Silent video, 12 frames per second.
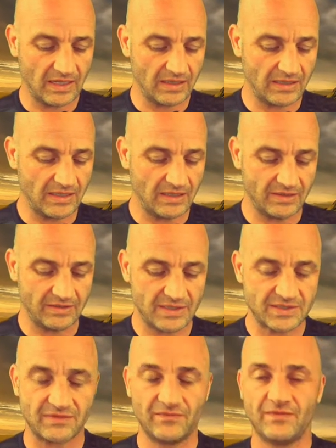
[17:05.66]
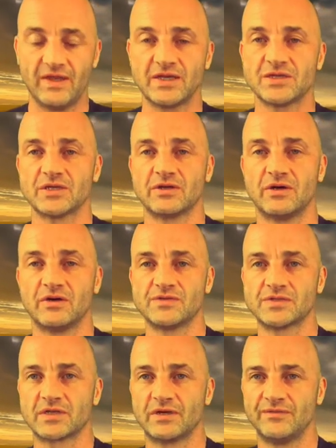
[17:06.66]
clean and disinfection of
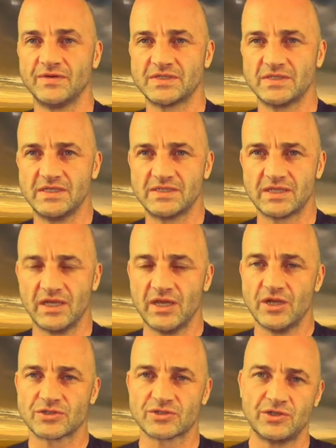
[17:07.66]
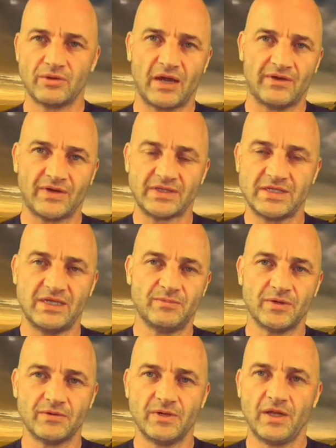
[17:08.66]
surfaces. So you'll have a
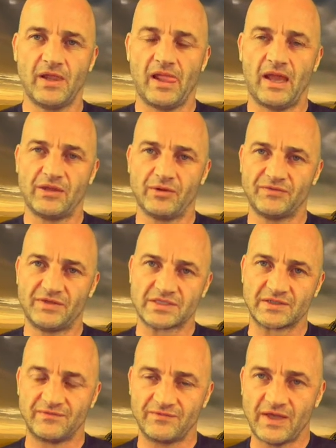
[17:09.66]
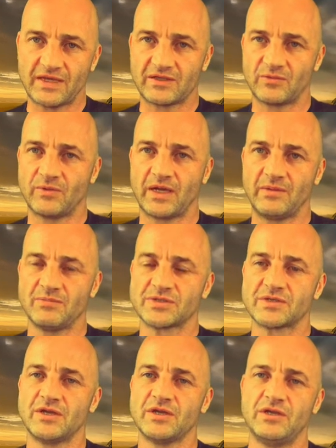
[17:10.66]
table and you'll have disinfectant
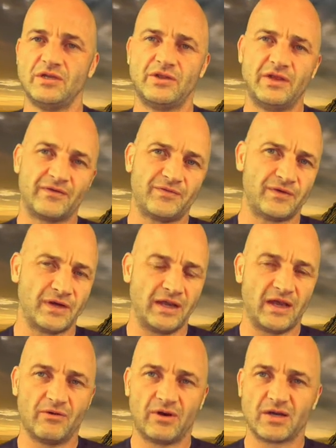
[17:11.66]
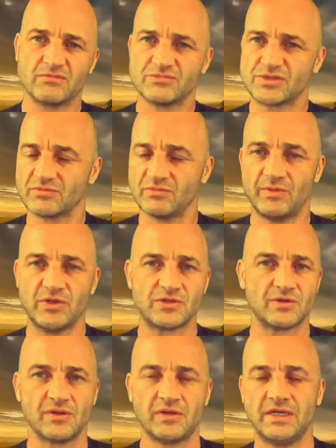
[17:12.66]
wipes. You're there for an hour, so maybe
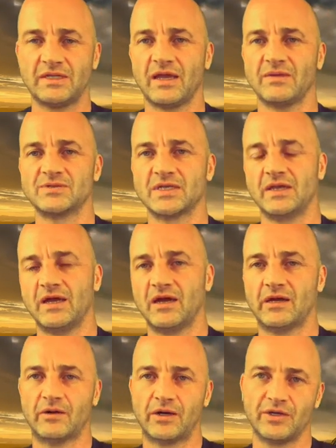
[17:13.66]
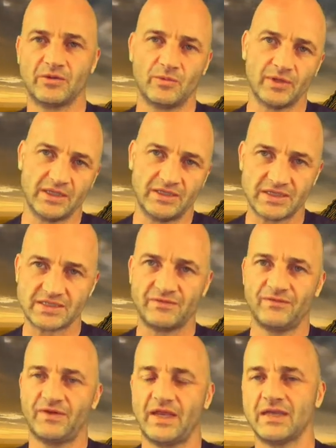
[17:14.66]
2 or 3 times an hour you'd want to
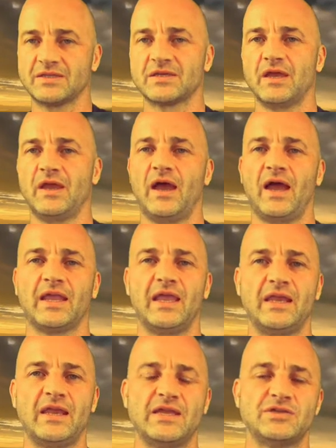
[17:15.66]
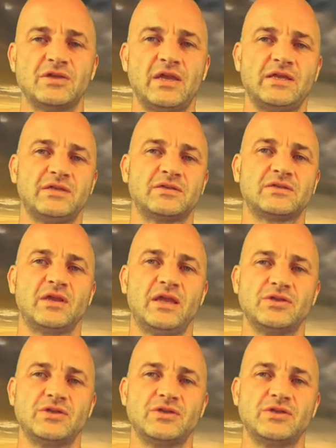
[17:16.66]
disinfect. Again, is